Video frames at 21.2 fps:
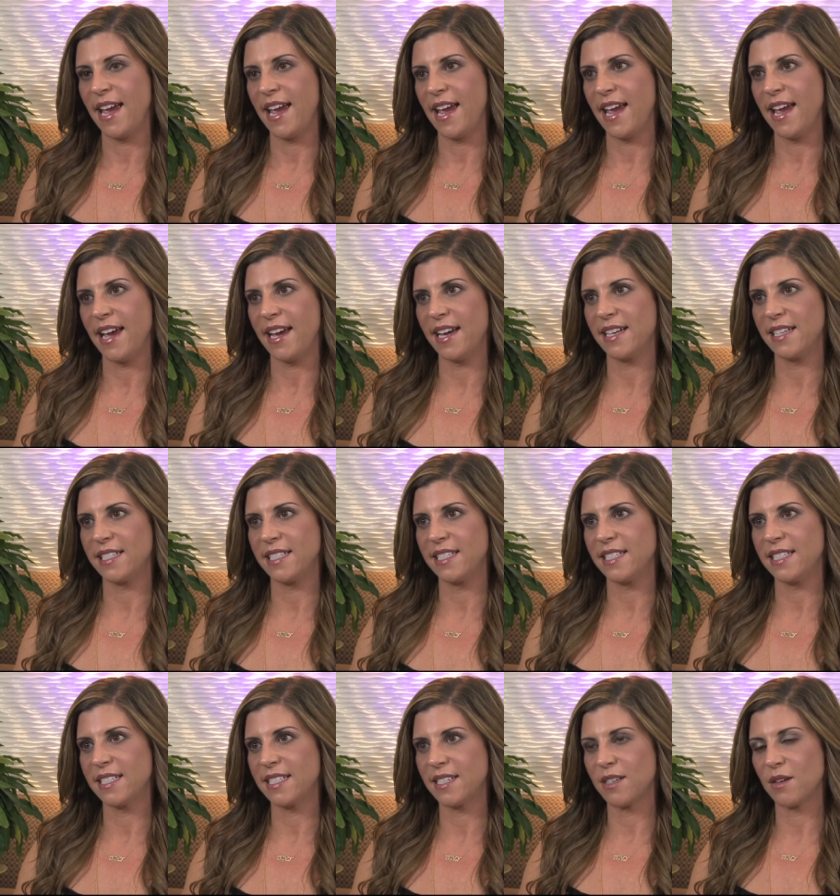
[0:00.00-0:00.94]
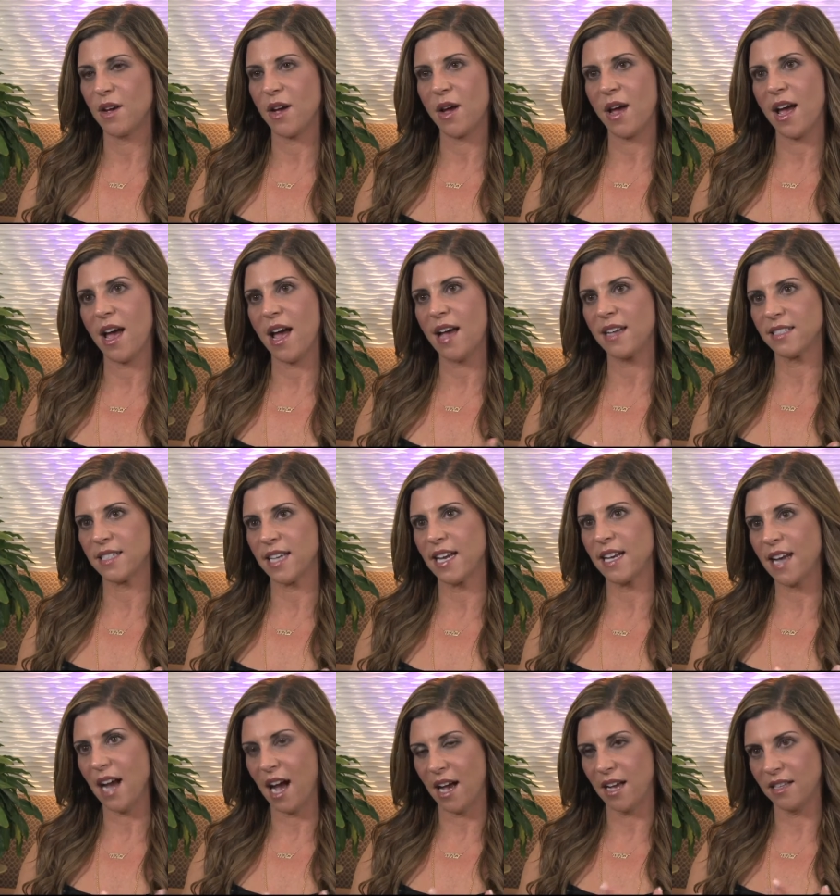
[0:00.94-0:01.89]
And as
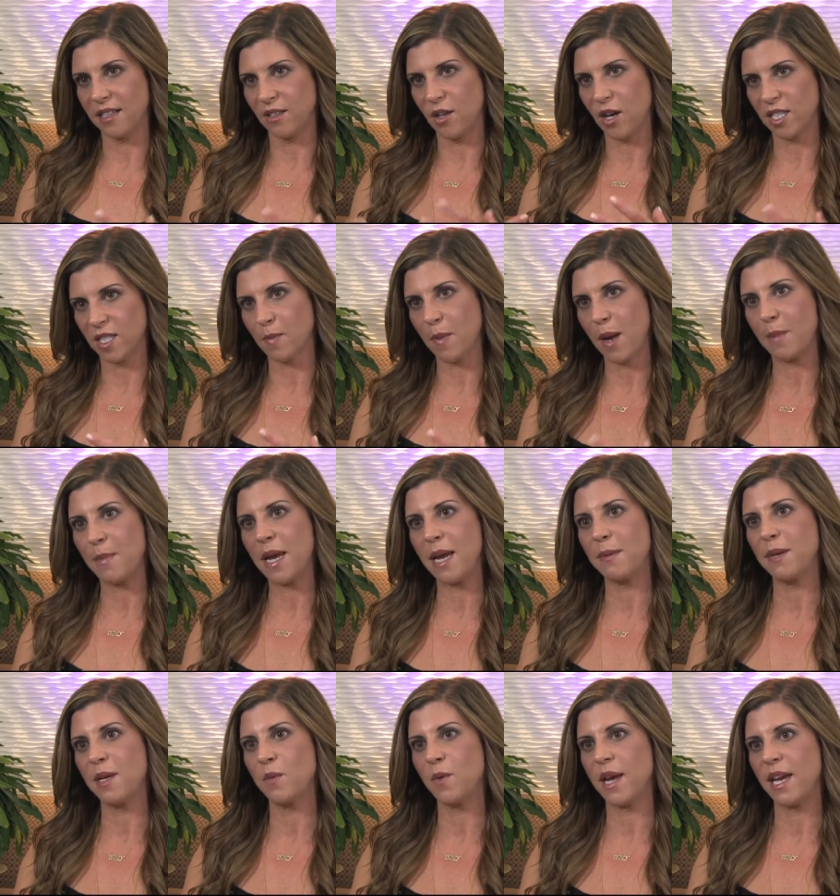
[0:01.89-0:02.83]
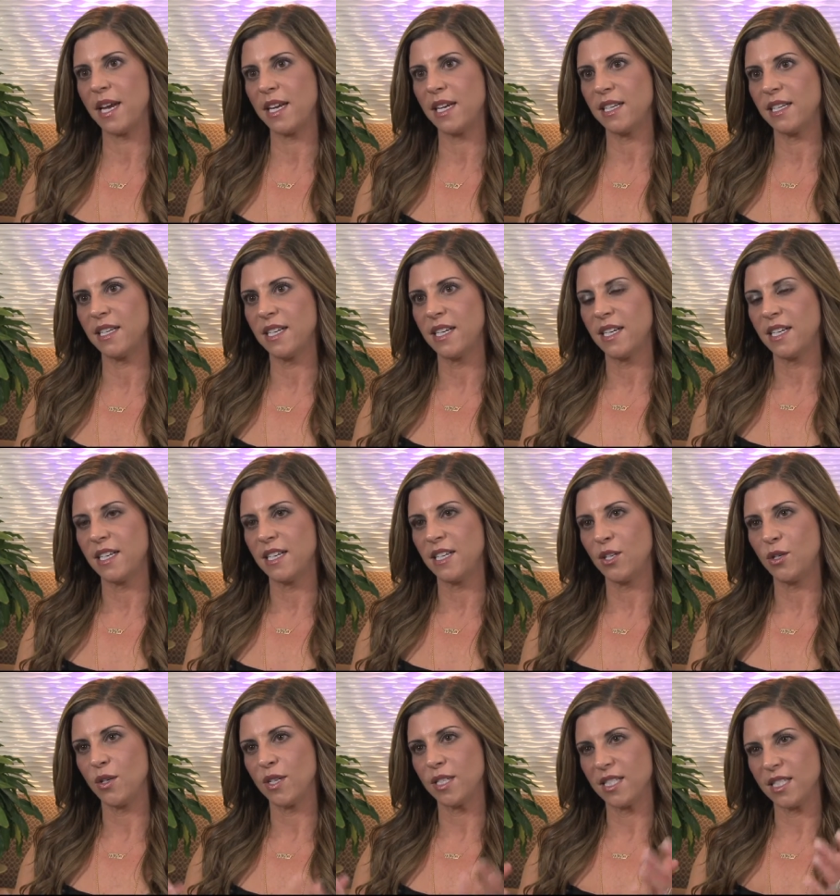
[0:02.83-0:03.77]
I lost my baby weight,
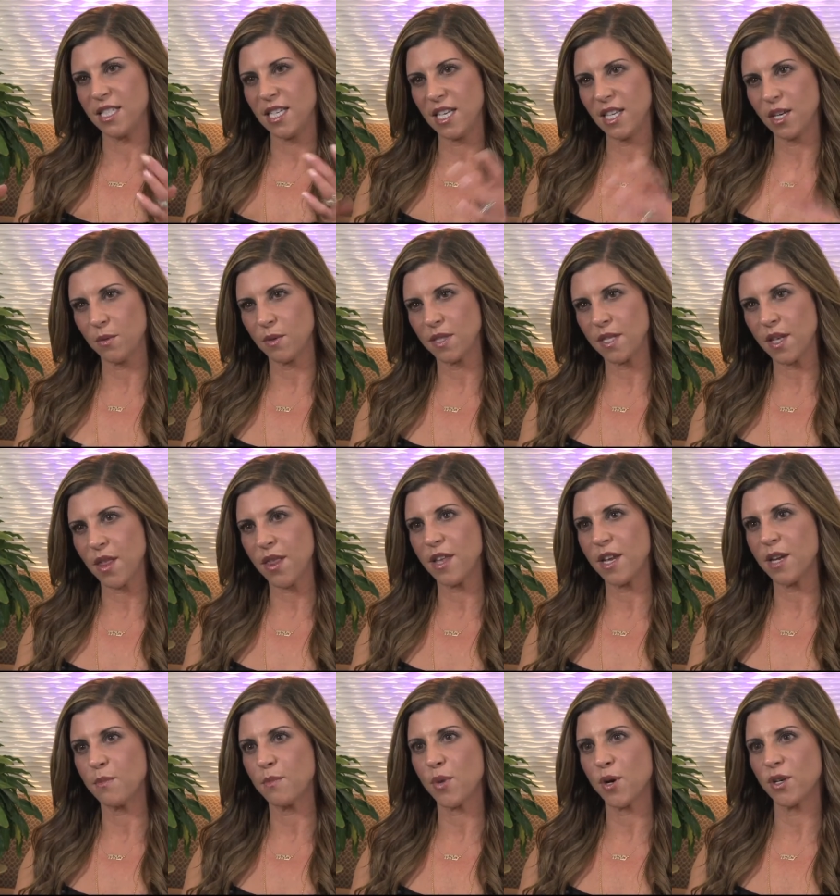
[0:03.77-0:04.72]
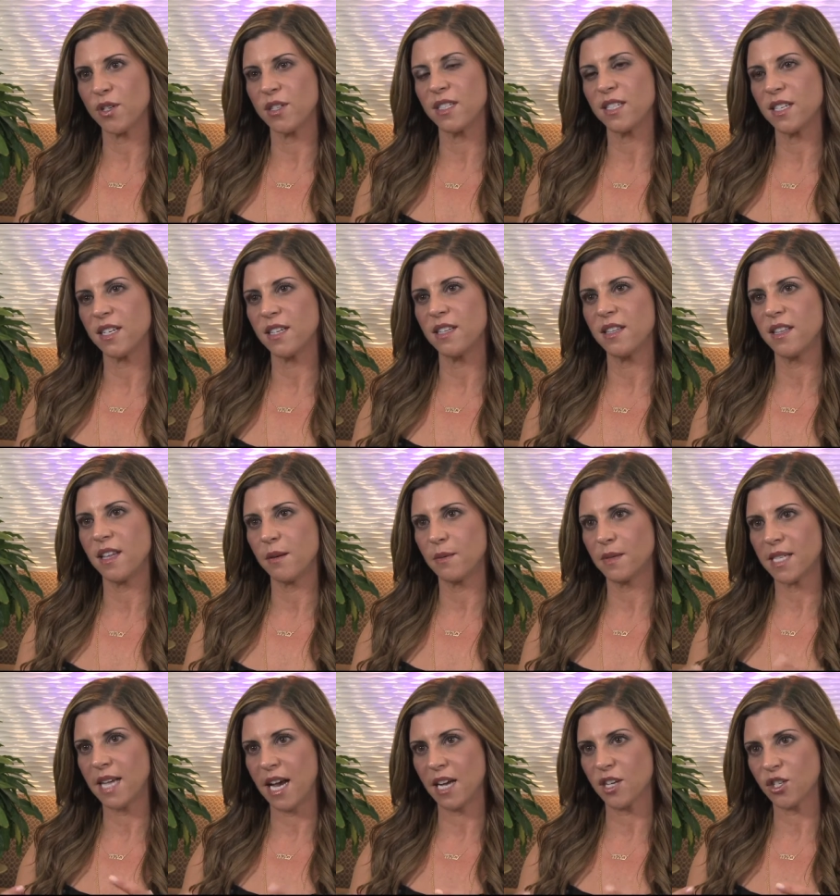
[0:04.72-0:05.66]
you could see there was a thin person that
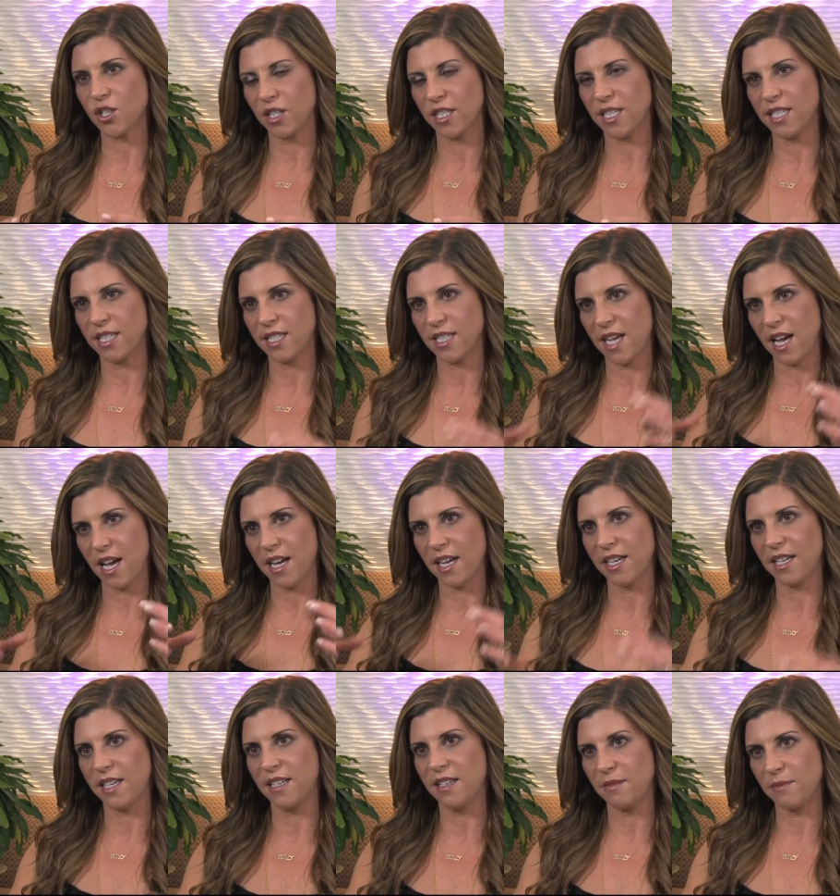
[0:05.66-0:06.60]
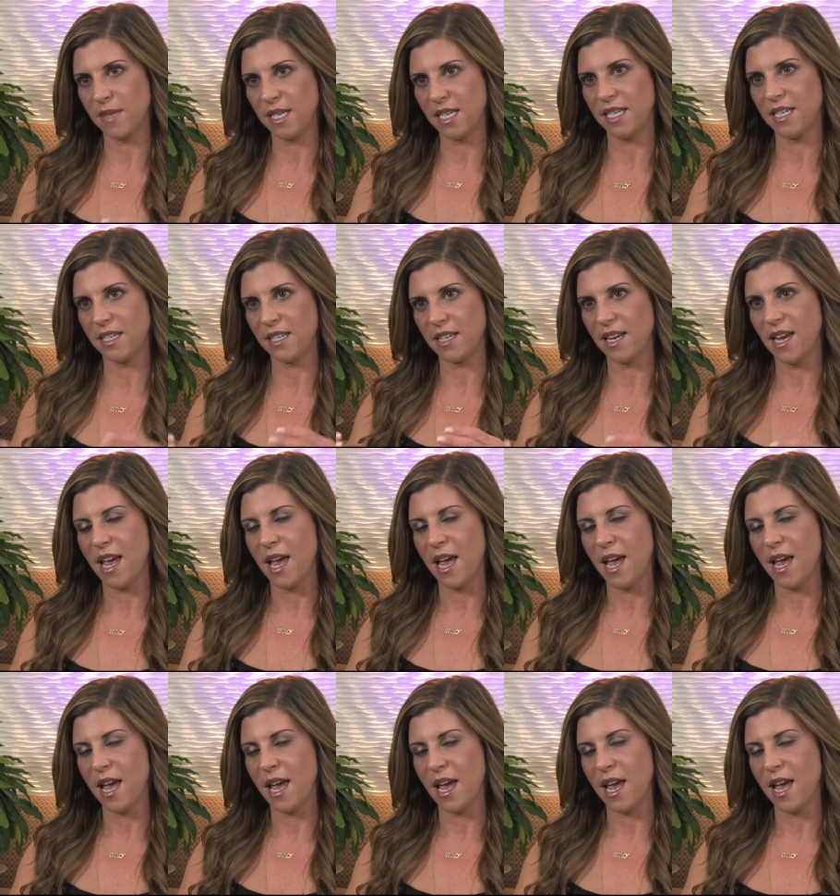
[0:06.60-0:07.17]
was actually inside me,